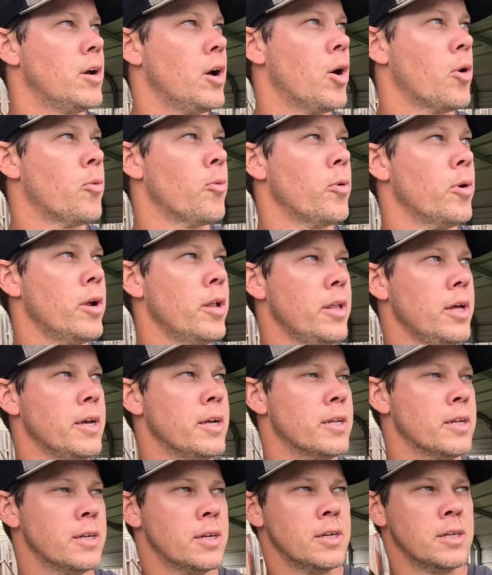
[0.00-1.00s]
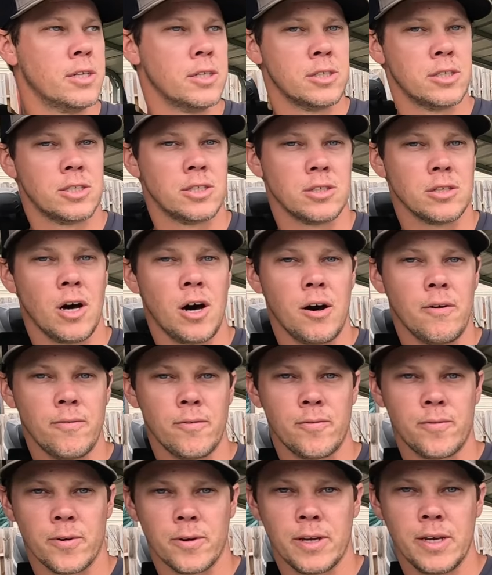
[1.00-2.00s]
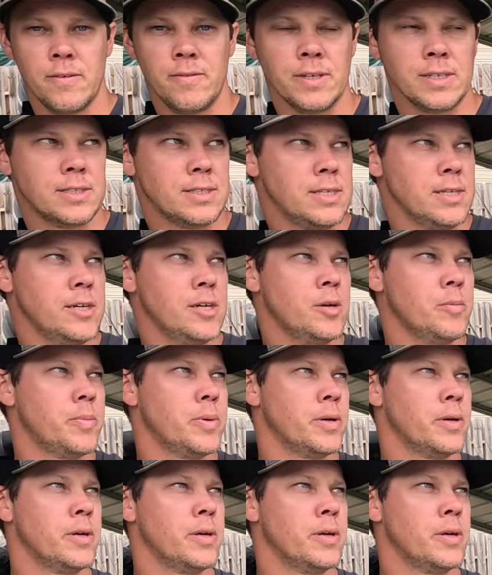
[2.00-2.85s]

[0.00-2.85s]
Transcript: a really soft, forgiving tip,